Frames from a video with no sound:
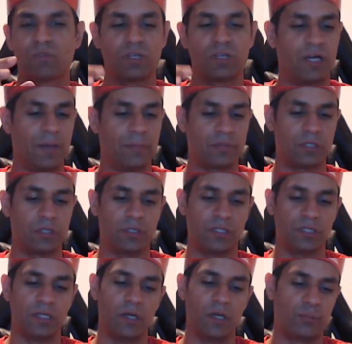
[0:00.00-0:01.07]
absolutely
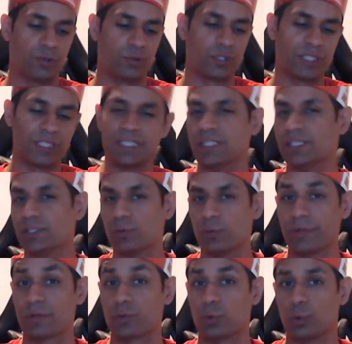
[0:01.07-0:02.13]
proceed
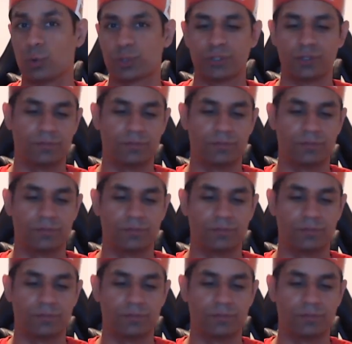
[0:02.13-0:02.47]
with caution.